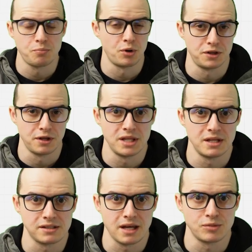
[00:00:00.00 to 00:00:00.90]
put them in the
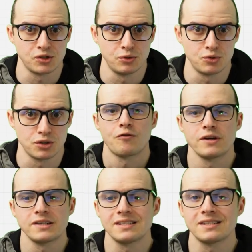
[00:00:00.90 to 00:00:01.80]
same solution. For
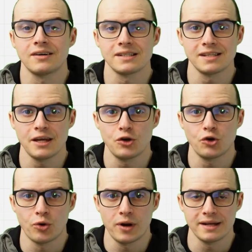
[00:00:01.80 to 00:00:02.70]
instance, let's say you
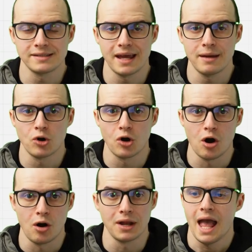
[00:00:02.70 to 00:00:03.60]
create a table
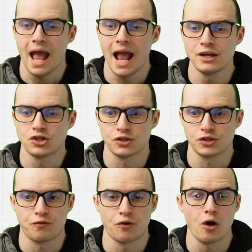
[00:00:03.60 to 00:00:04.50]
called agents
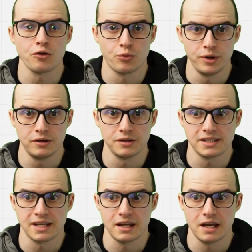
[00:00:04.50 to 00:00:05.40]
for all the real
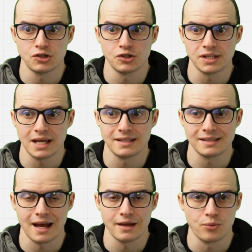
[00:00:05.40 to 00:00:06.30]
estate agents
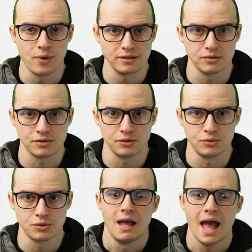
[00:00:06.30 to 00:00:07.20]
inside the rental
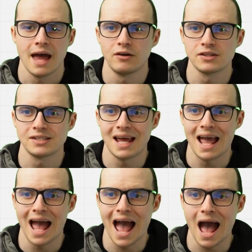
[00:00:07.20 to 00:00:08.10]
solution. And let's say
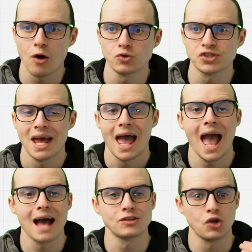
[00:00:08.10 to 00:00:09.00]
house
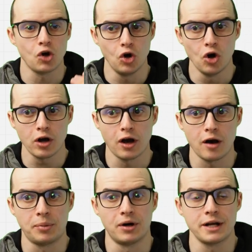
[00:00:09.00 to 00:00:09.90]
has a lookup
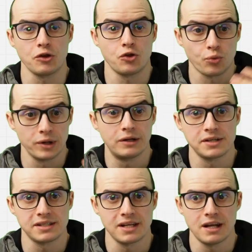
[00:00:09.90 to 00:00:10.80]
like the real
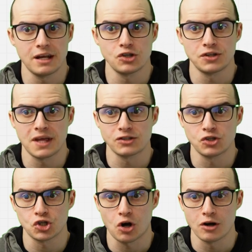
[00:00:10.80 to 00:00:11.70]
estate agent that's in
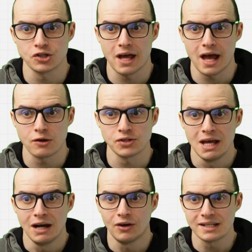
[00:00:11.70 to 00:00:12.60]
charge of the house.
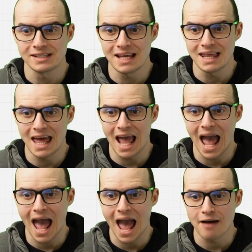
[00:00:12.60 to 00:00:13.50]
Let's say they
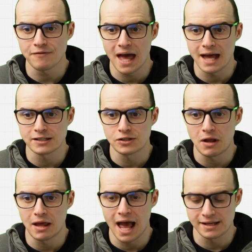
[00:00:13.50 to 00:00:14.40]
have that
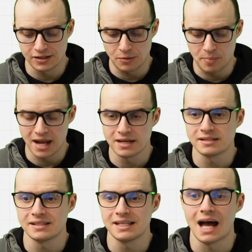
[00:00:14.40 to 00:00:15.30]
as a
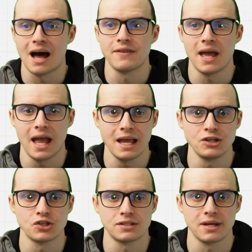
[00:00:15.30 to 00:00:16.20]
dependency on the
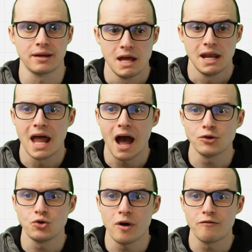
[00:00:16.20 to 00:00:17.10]
agent table. Now
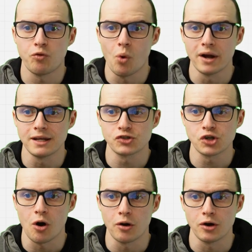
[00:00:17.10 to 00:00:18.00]
you have what is
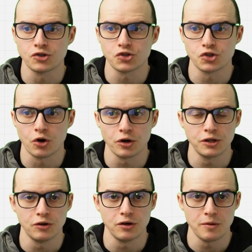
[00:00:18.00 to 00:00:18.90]
called a
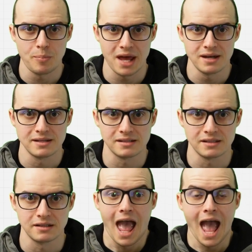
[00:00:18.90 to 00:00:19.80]
circular
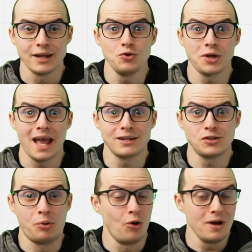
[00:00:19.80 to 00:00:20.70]
dependency, and you can't
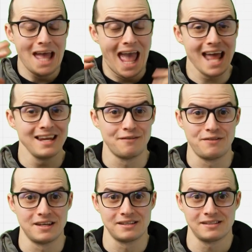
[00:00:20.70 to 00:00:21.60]
deploy any of
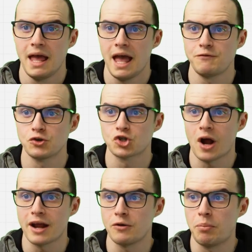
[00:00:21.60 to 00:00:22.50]
this. If you
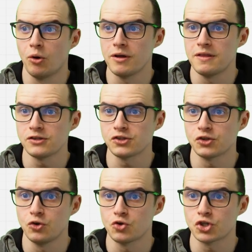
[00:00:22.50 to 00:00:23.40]
try to deploy this
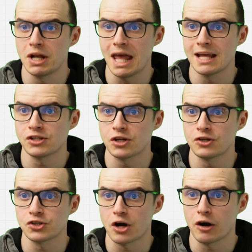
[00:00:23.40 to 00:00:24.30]
solution, it's going to
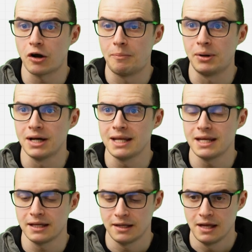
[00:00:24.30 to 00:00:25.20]
start
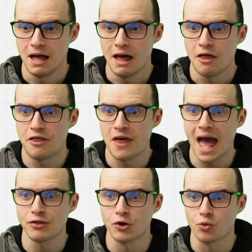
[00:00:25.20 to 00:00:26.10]
complaining
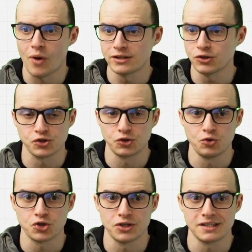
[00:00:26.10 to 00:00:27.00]
that the rental
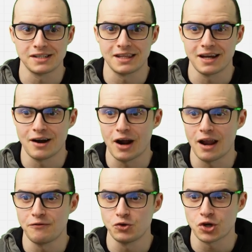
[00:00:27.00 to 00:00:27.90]
solution isn't there. And
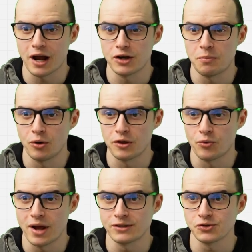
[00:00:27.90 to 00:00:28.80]
if you try to deploy the
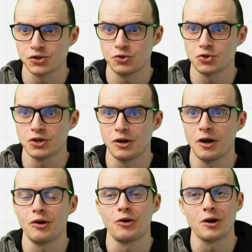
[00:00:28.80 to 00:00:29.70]
rental solution,
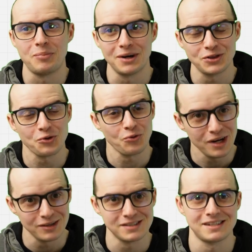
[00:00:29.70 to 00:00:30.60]
it'll complain that the
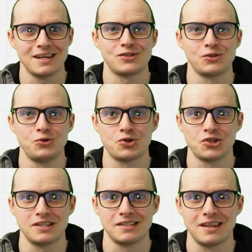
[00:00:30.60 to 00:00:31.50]
real estate solution
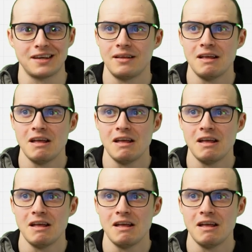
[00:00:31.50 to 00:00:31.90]
isn't there.